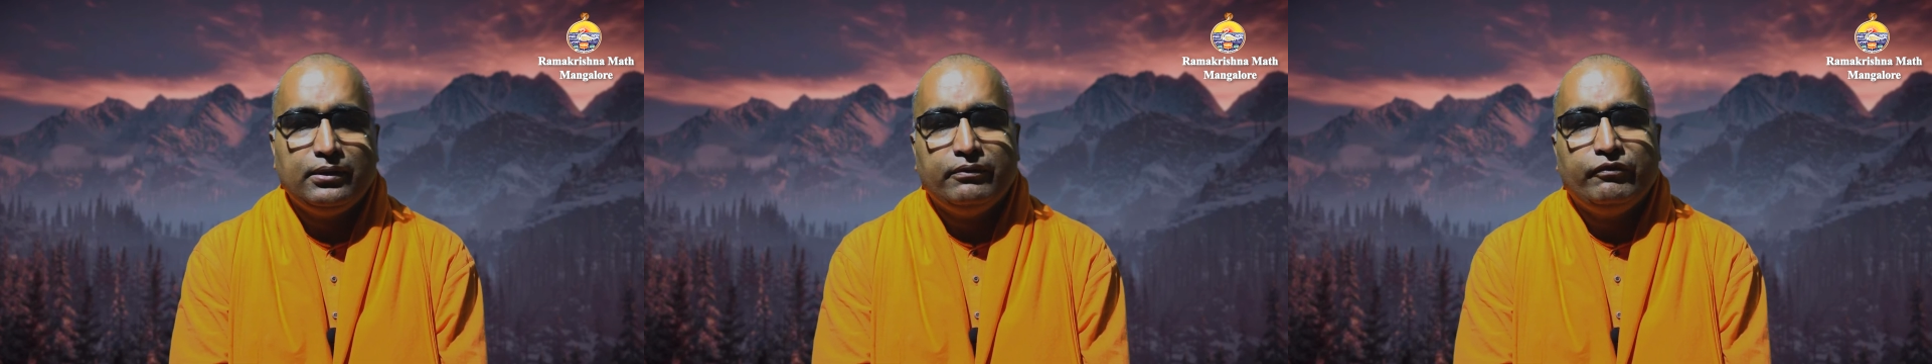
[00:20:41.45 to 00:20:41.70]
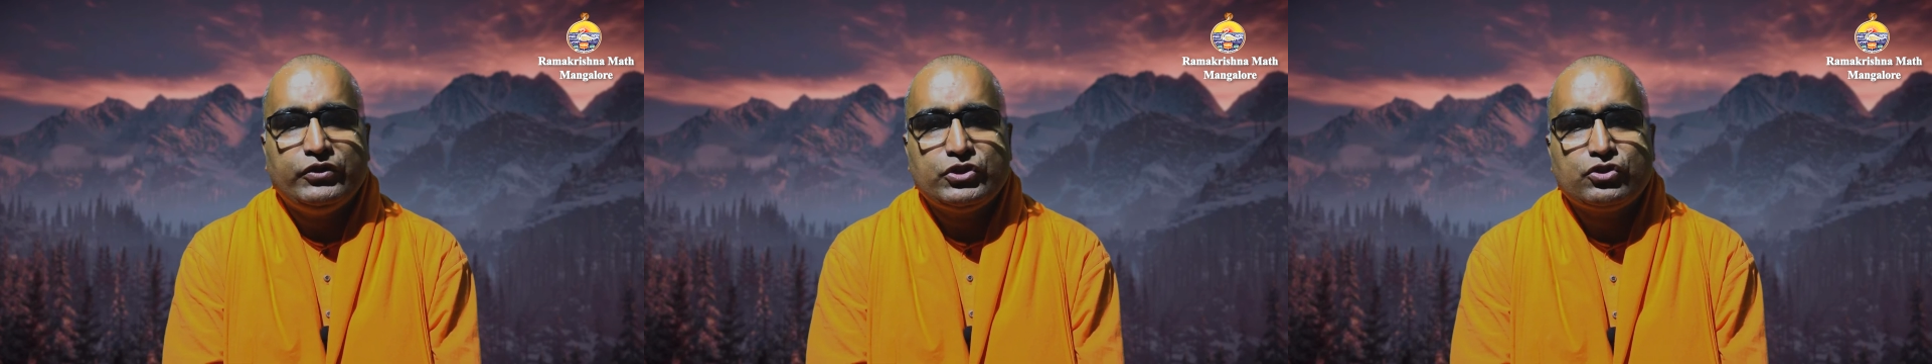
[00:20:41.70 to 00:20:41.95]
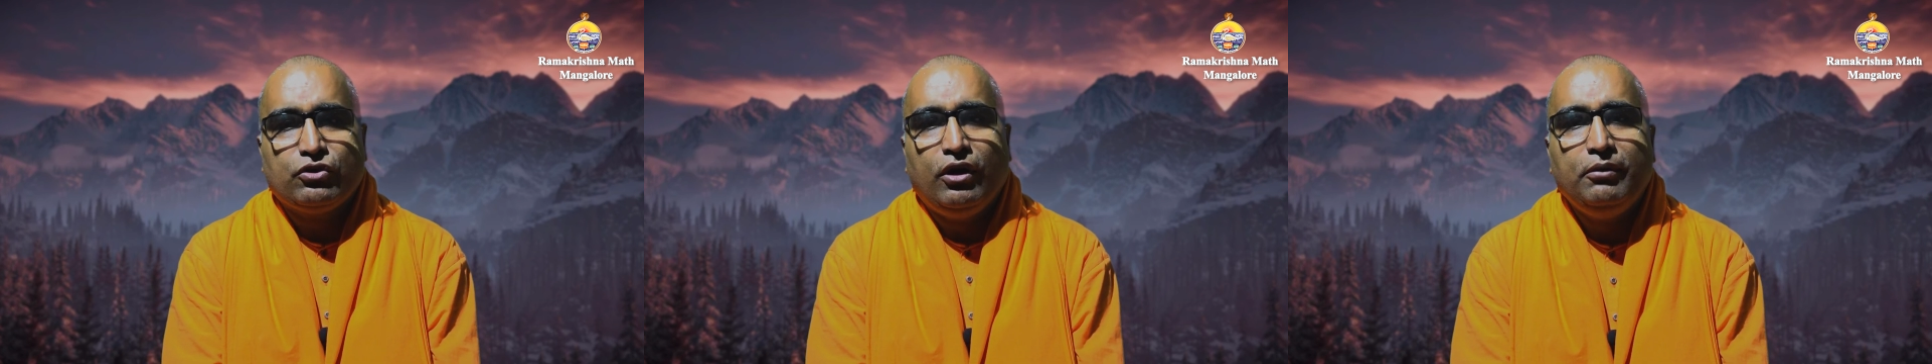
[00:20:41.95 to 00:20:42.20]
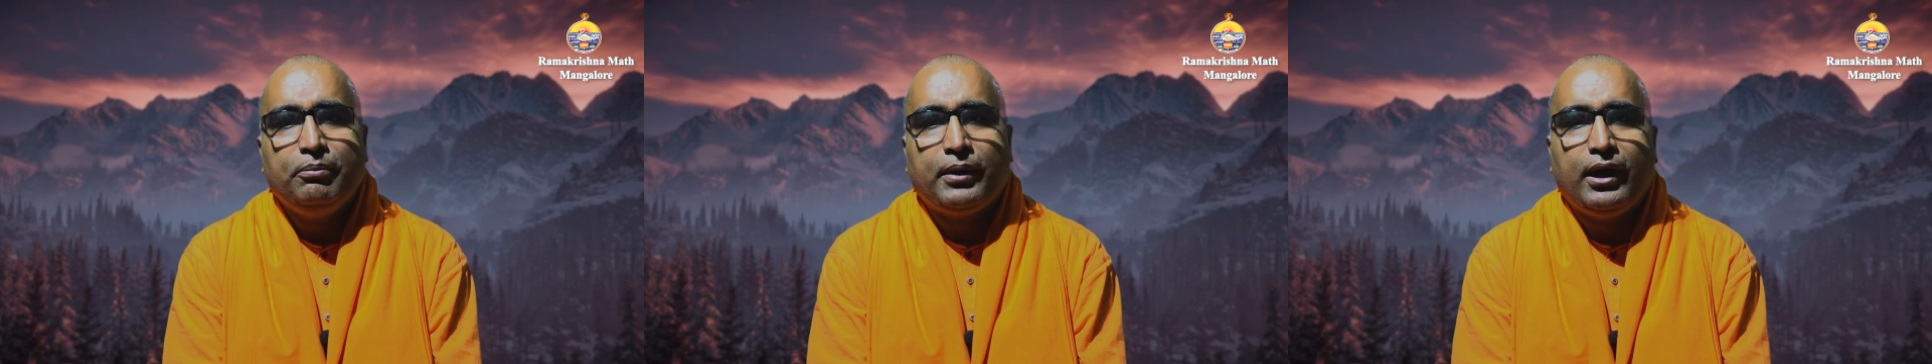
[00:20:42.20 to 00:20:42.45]
which is
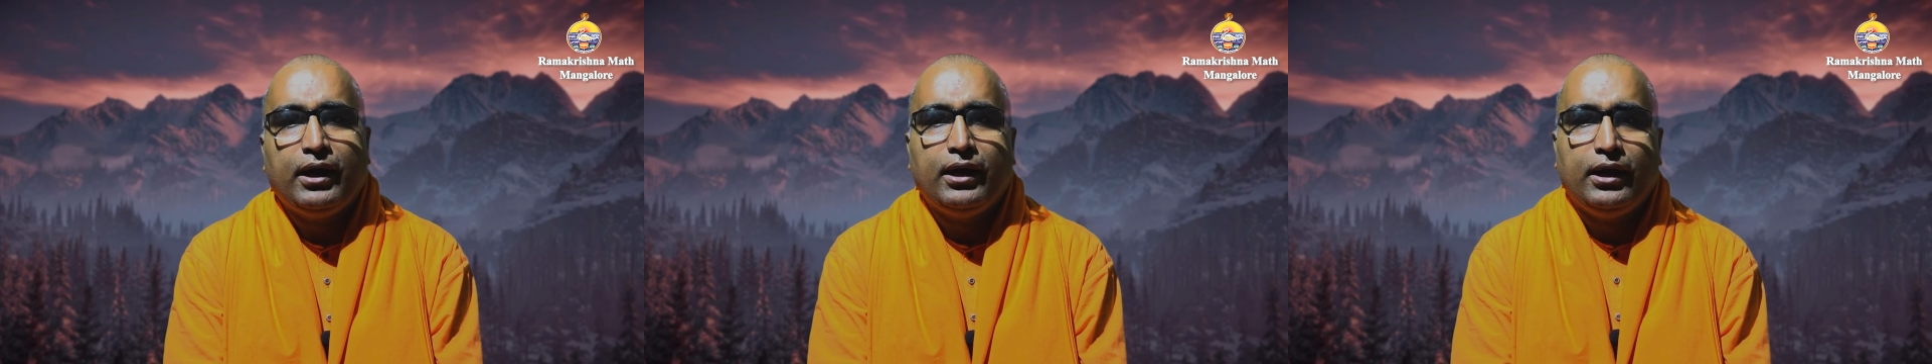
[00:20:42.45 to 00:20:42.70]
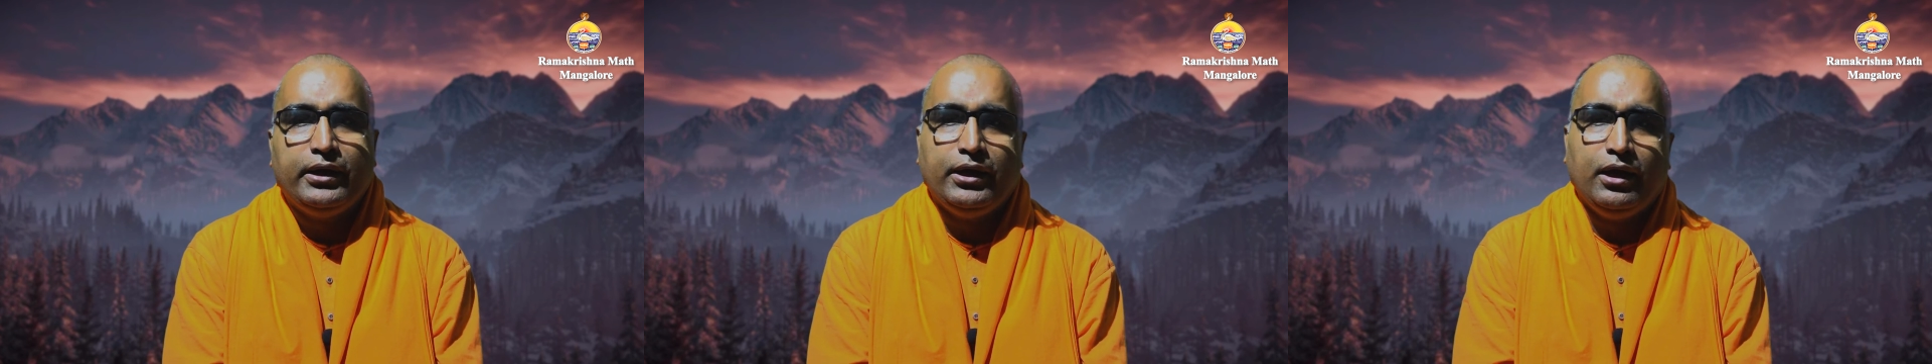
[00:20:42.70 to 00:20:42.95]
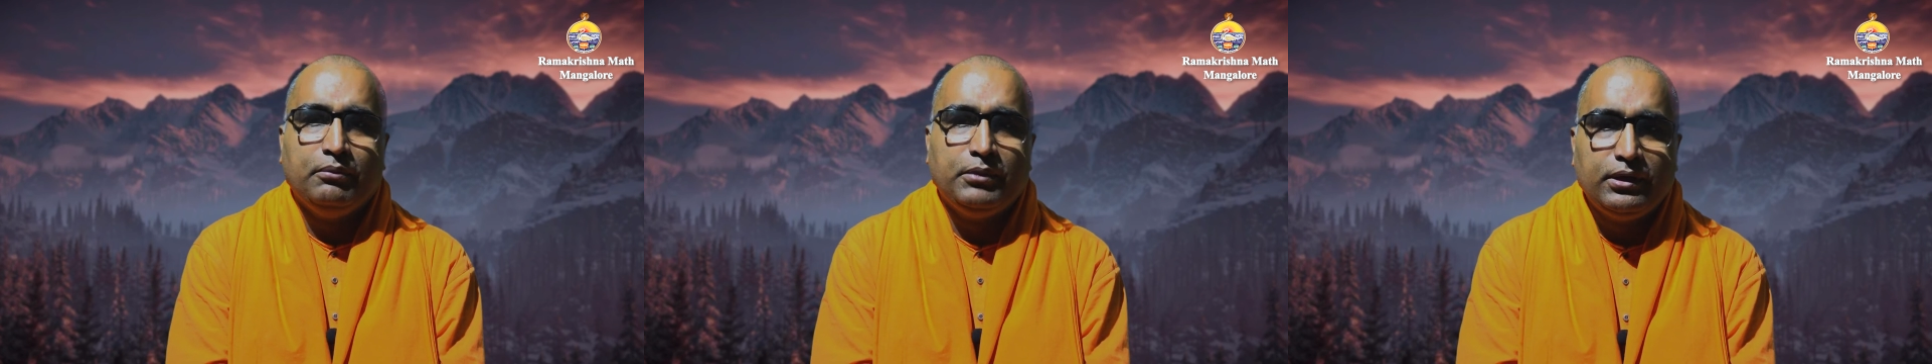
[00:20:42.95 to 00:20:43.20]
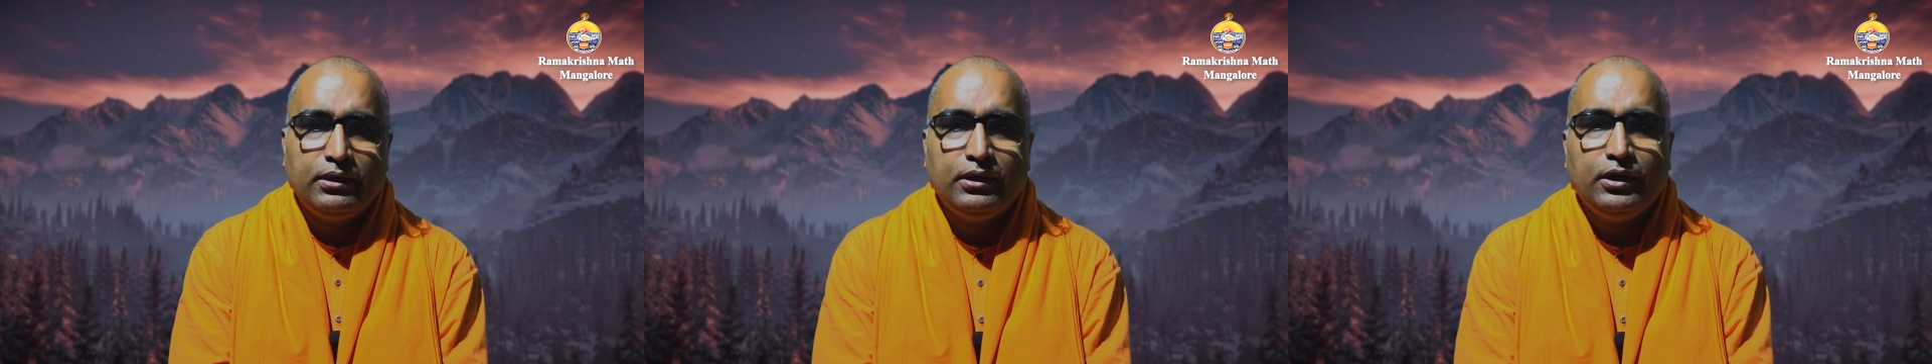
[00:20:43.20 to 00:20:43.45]
called
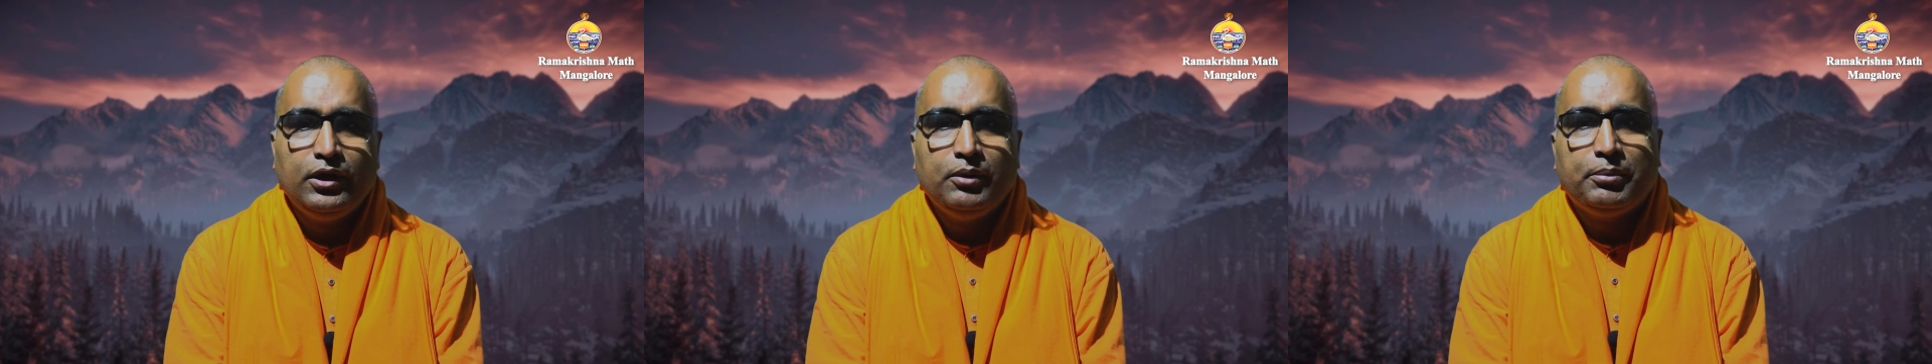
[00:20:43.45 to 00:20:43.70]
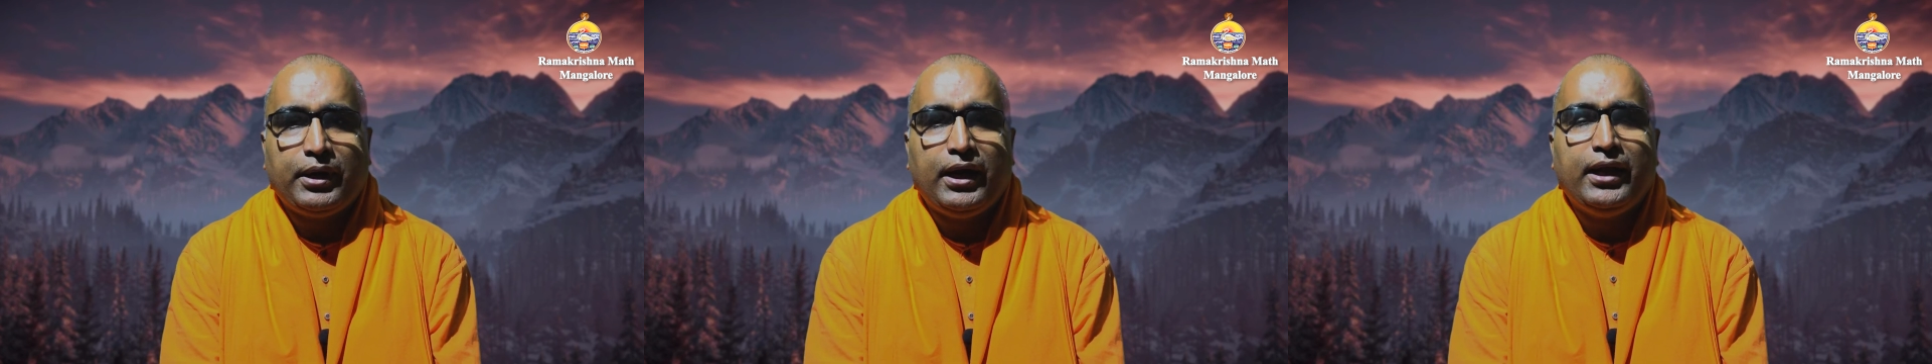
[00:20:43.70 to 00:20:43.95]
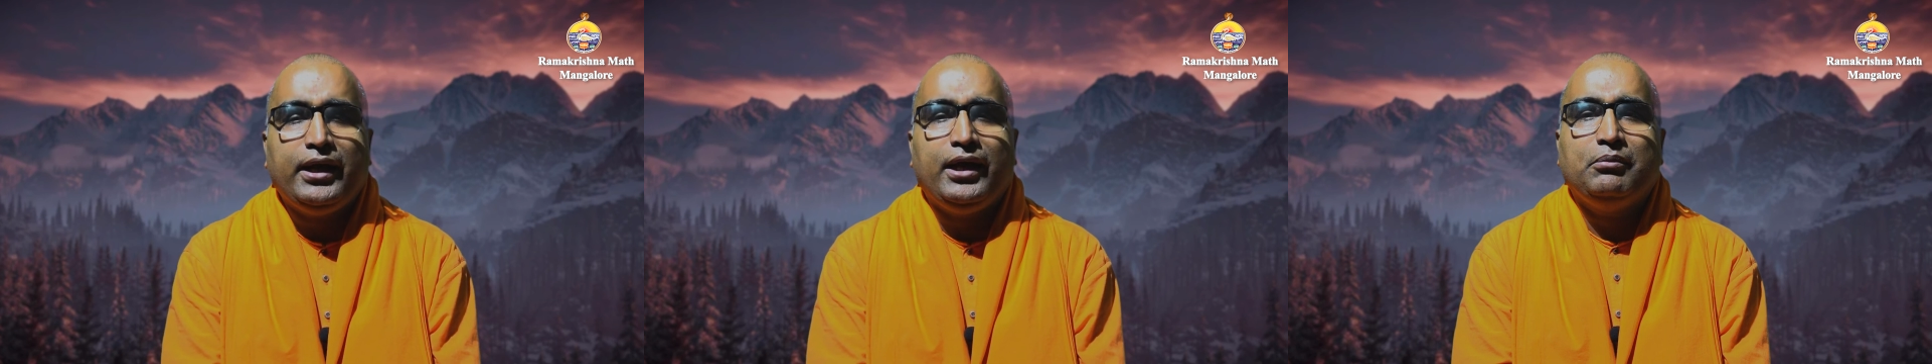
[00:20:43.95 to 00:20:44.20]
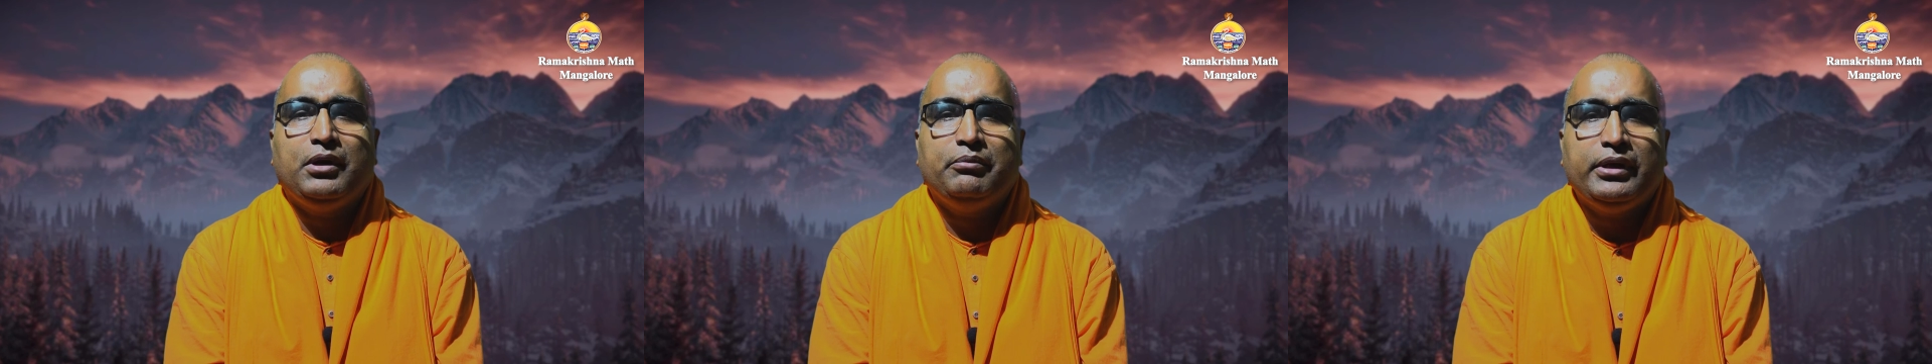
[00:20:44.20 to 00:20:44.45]
pranayama.
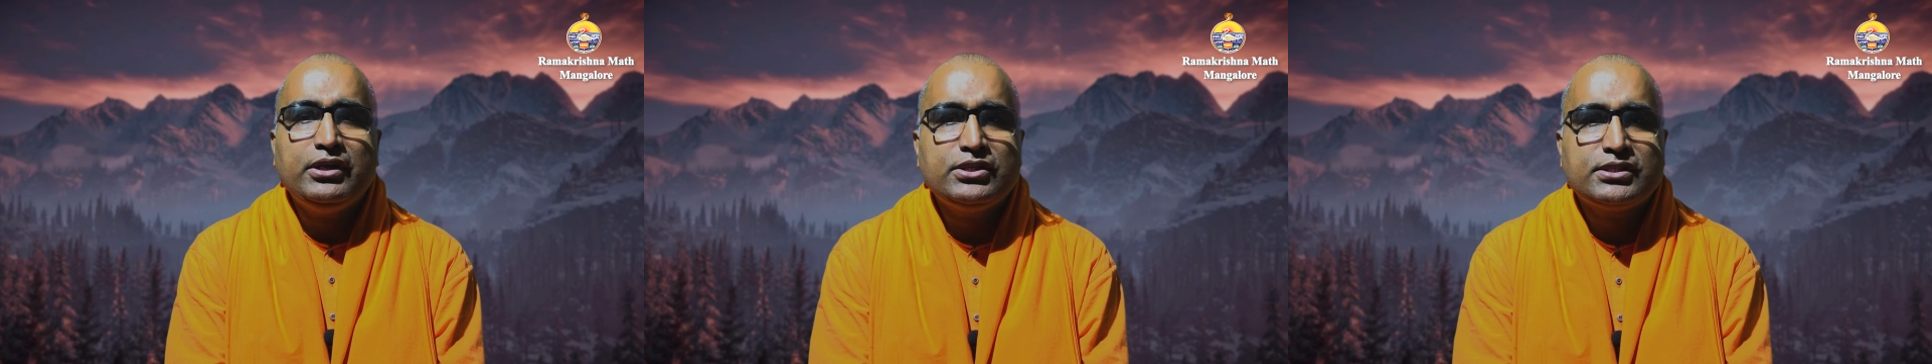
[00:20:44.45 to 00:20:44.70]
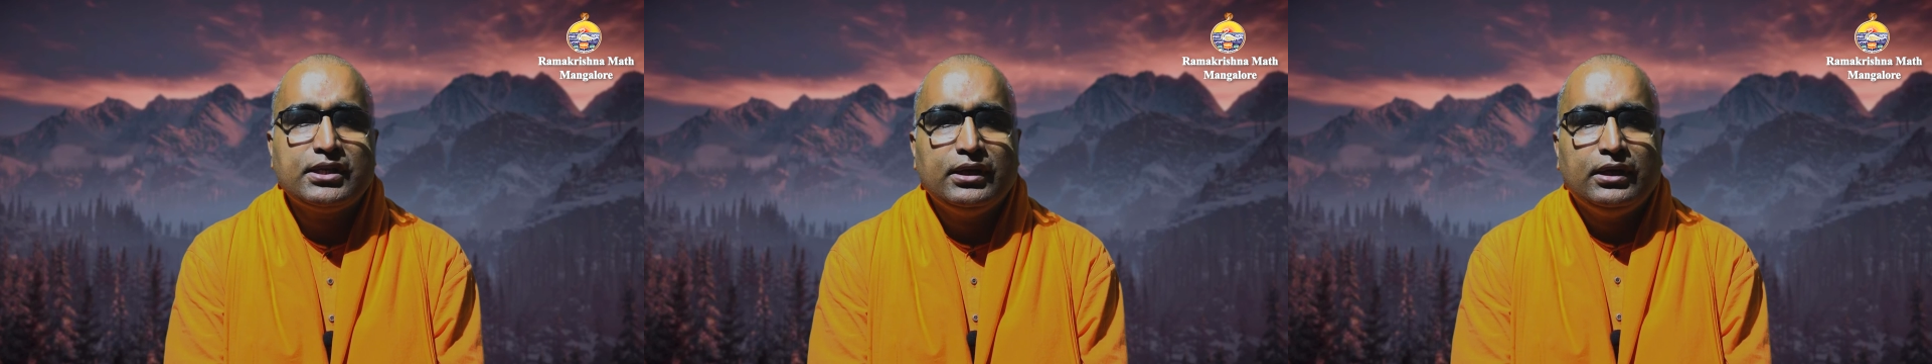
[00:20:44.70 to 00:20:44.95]
Pranayama means